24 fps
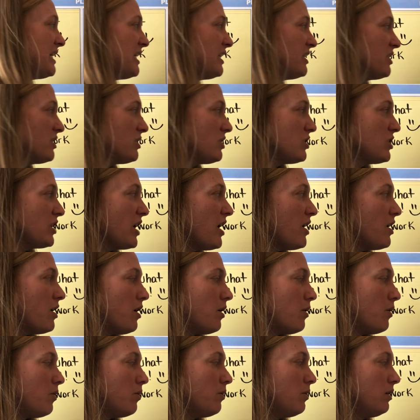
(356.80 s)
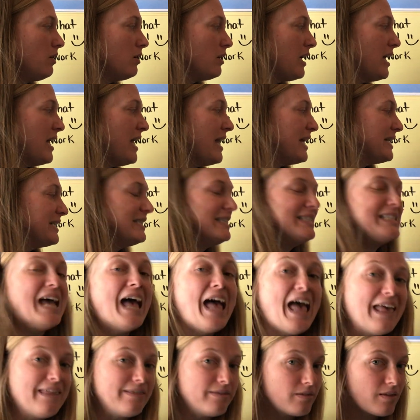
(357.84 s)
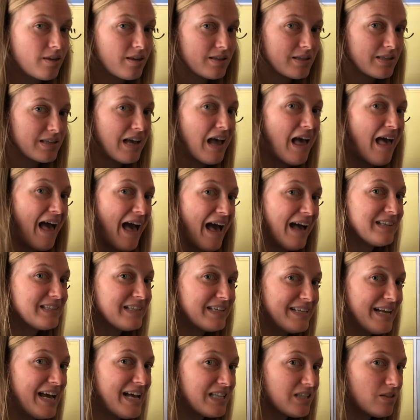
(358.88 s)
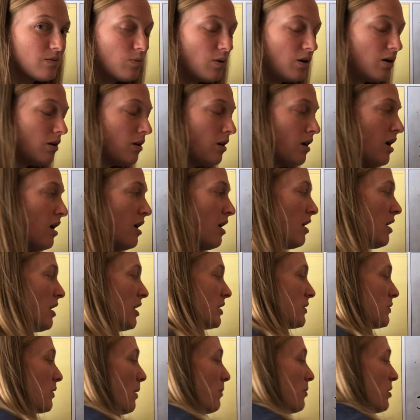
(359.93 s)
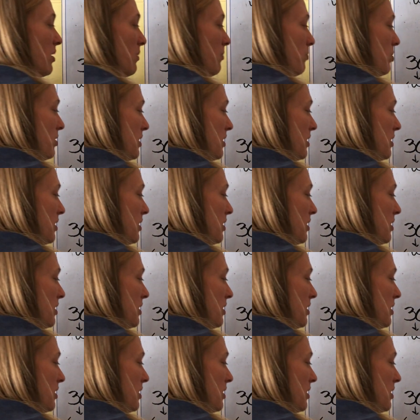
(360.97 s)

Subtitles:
need to show tenths as a decimal. So I'm going to